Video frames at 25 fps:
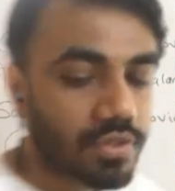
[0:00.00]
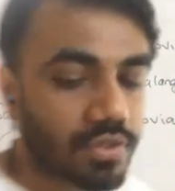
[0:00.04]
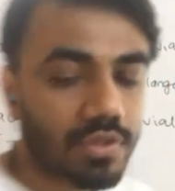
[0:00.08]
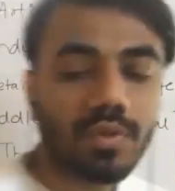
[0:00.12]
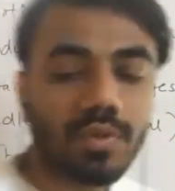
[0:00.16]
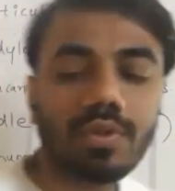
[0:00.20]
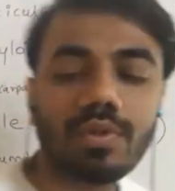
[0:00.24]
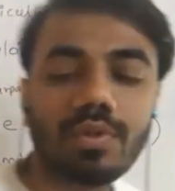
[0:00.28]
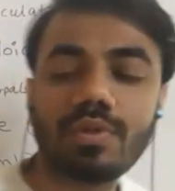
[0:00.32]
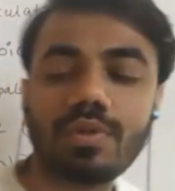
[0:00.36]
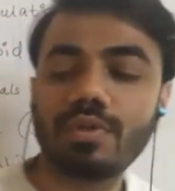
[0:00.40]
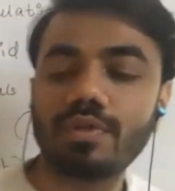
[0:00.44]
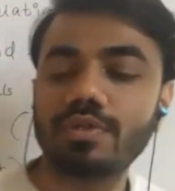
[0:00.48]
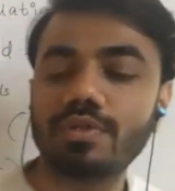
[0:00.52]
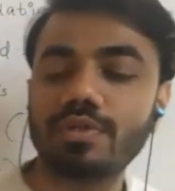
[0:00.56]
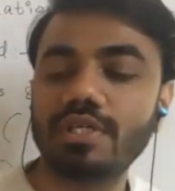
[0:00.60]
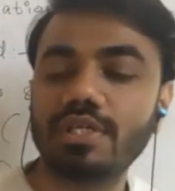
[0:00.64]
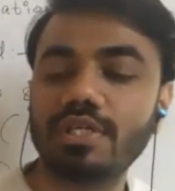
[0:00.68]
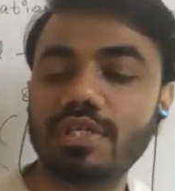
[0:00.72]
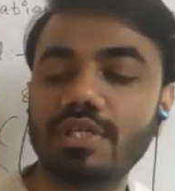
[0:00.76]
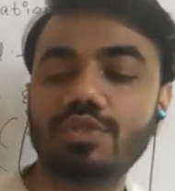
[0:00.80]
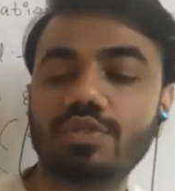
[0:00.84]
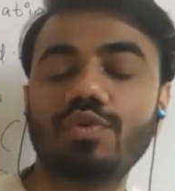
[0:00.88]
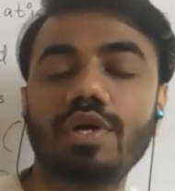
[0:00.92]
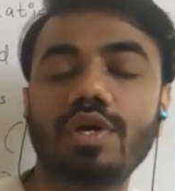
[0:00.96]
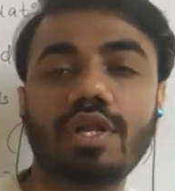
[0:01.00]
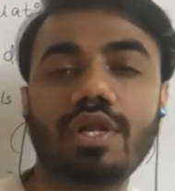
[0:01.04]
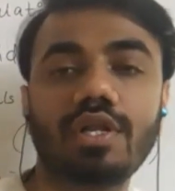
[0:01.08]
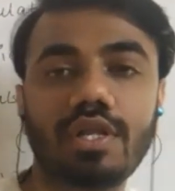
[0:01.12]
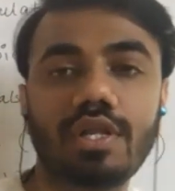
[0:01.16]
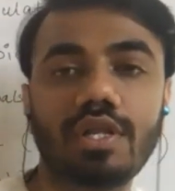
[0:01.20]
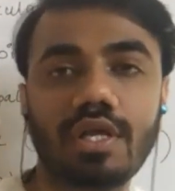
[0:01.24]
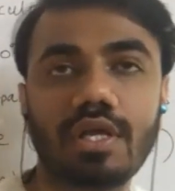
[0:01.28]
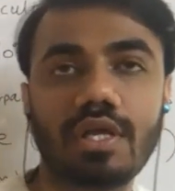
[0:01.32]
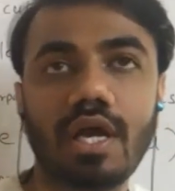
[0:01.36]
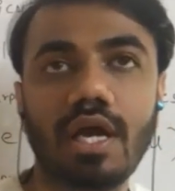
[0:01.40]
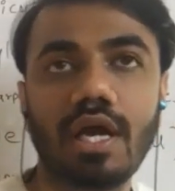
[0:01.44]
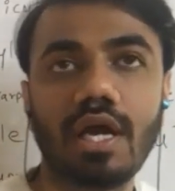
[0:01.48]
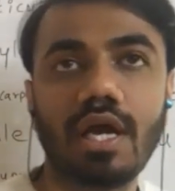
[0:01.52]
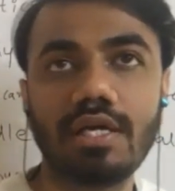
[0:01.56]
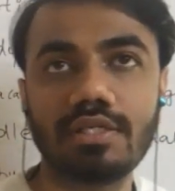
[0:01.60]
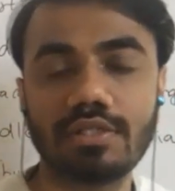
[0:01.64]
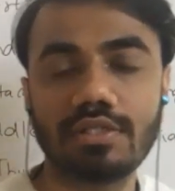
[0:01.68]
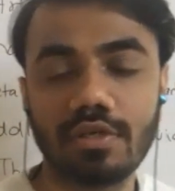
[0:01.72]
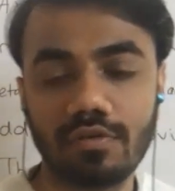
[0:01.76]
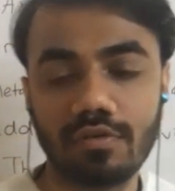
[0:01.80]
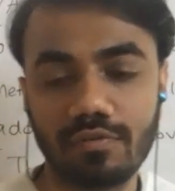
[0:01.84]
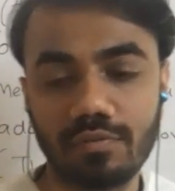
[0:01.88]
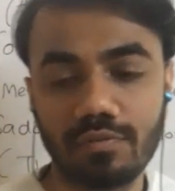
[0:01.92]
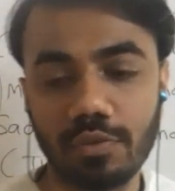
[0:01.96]
So these were the kinds
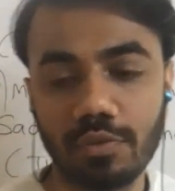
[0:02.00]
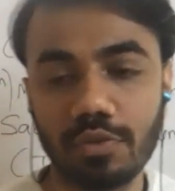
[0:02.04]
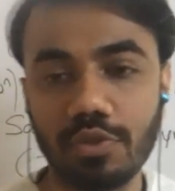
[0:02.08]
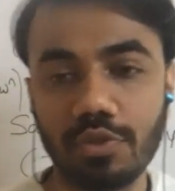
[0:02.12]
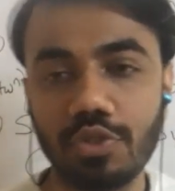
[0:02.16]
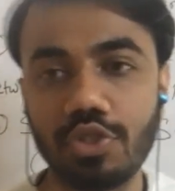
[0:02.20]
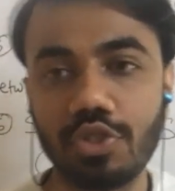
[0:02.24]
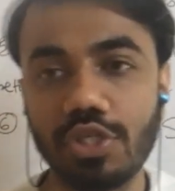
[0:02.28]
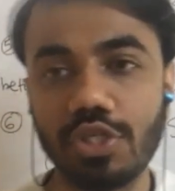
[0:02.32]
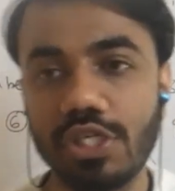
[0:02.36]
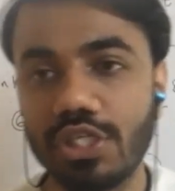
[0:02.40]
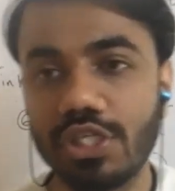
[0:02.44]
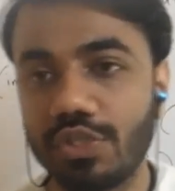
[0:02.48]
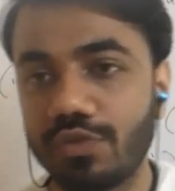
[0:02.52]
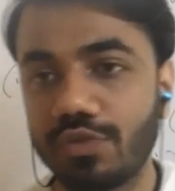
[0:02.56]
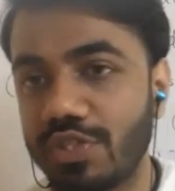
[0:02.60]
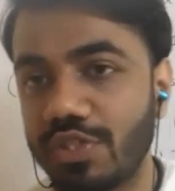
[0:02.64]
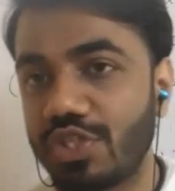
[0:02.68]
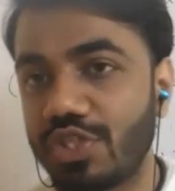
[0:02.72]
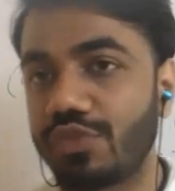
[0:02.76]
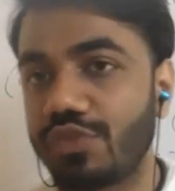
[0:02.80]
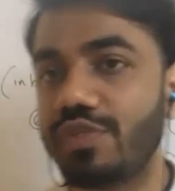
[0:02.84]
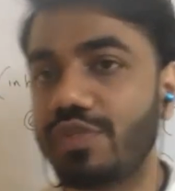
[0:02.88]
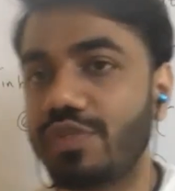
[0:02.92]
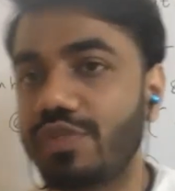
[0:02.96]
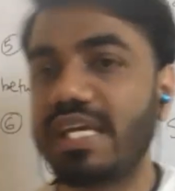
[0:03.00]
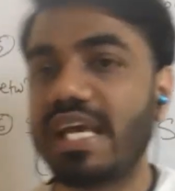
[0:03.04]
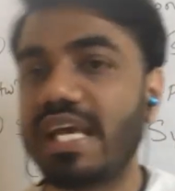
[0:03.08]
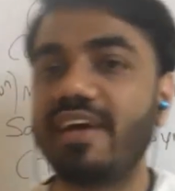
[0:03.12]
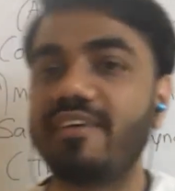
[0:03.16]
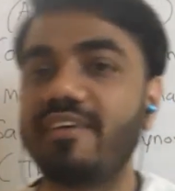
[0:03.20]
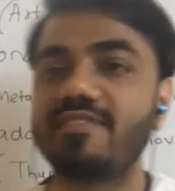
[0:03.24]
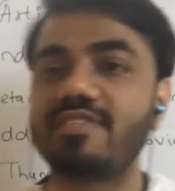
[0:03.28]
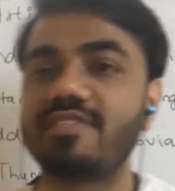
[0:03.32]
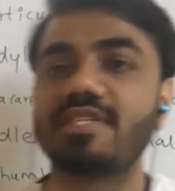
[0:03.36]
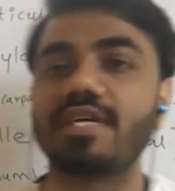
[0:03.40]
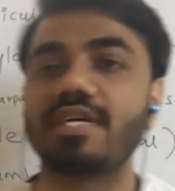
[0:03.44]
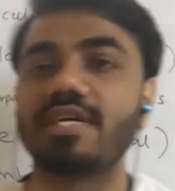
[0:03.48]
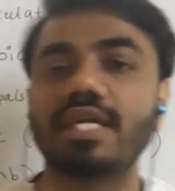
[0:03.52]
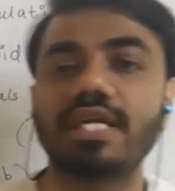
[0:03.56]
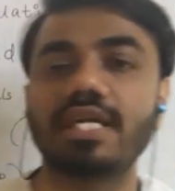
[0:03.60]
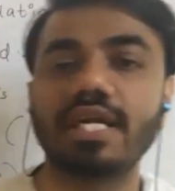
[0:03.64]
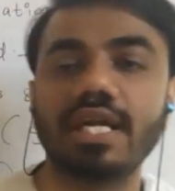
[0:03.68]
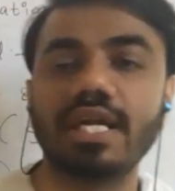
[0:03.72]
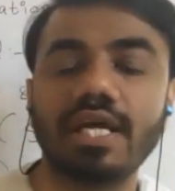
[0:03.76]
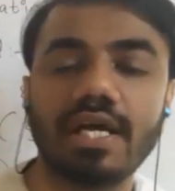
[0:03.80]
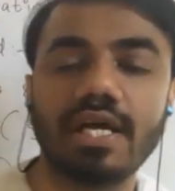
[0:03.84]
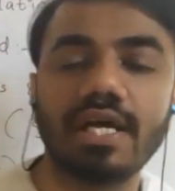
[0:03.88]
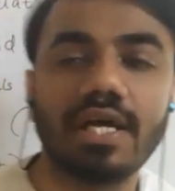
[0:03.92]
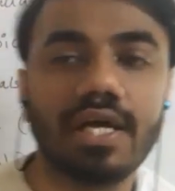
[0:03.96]
of bone joints which we have
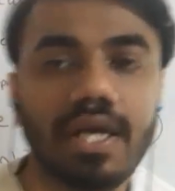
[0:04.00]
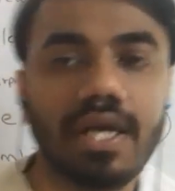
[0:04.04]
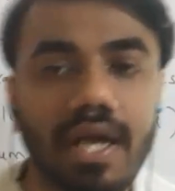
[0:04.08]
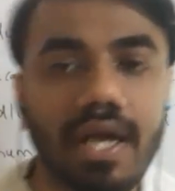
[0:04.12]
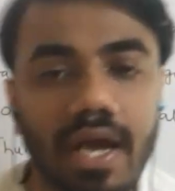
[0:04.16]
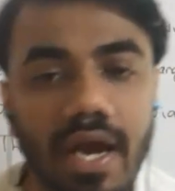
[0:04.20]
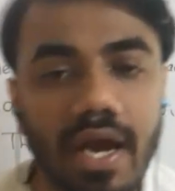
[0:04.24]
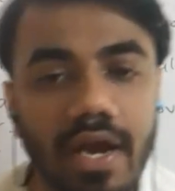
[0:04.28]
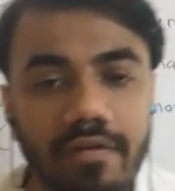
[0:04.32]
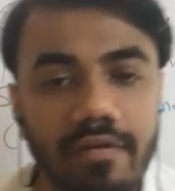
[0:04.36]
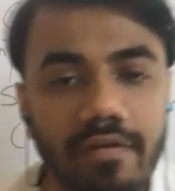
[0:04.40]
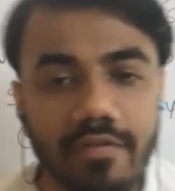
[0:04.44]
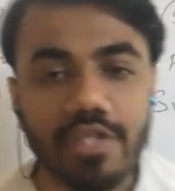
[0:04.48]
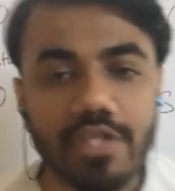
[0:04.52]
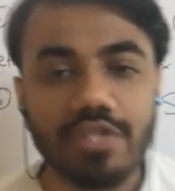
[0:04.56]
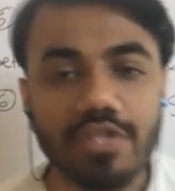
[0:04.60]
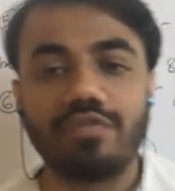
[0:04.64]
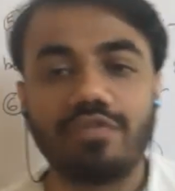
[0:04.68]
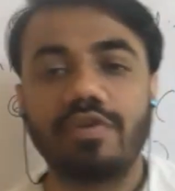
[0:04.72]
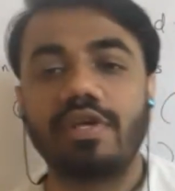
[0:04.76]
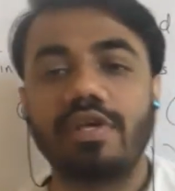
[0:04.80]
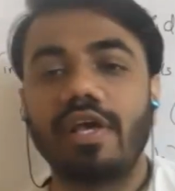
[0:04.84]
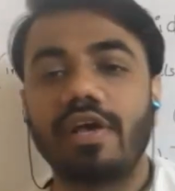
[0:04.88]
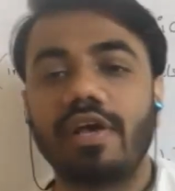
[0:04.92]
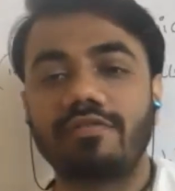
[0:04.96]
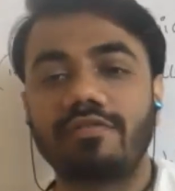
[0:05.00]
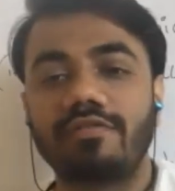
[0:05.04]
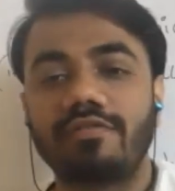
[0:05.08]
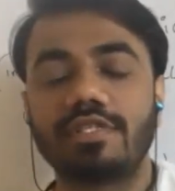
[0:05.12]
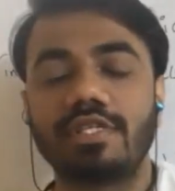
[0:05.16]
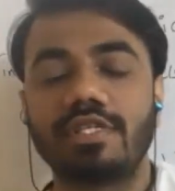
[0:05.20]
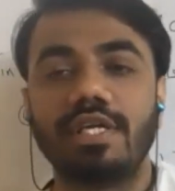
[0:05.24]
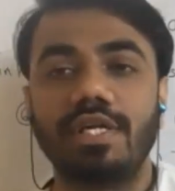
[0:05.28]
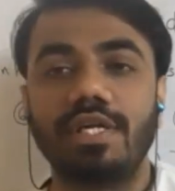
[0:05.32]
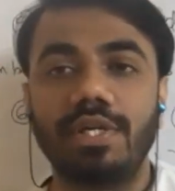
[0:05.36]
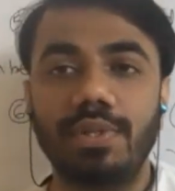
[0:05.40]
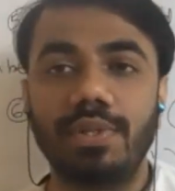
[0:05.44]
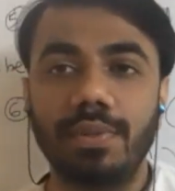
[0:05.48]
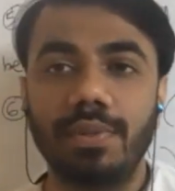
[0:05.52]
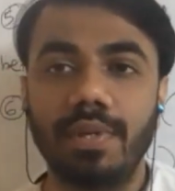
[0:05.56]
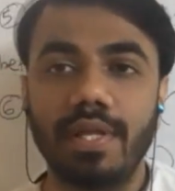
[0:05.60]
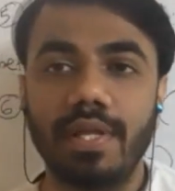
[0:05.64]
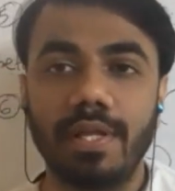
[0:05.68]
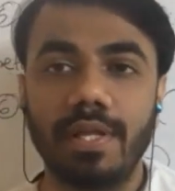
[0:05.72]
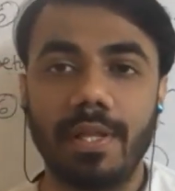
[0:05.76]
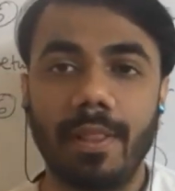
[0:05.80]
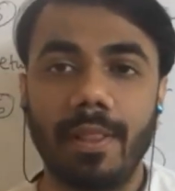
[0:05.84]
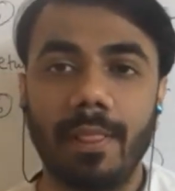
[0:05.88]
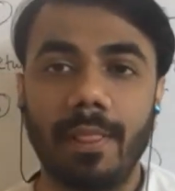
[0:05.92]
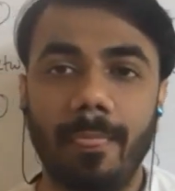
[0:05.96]
studied and which we have seen
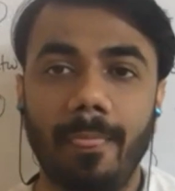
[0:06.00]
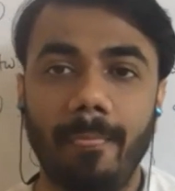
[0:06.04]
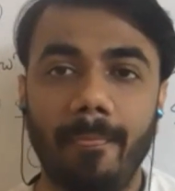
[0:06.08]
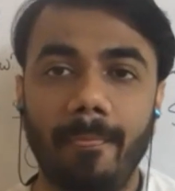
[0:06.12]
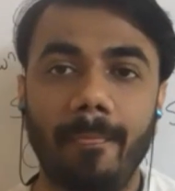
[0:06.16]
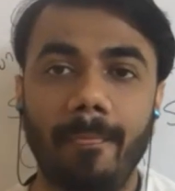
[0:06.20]
today.